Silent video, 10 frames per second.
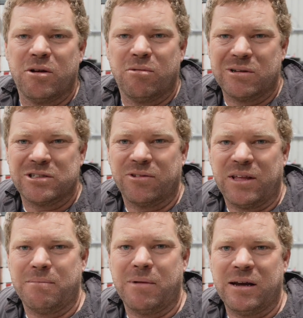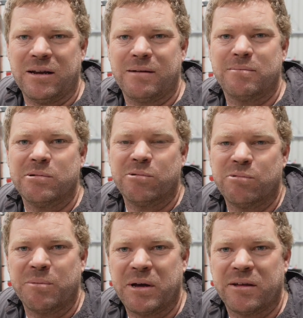once I've got them made up, we'll
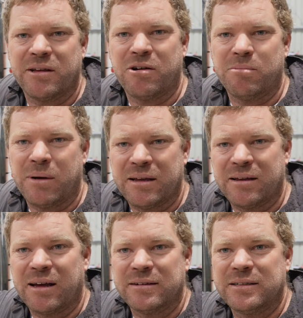whip out the old paint gun,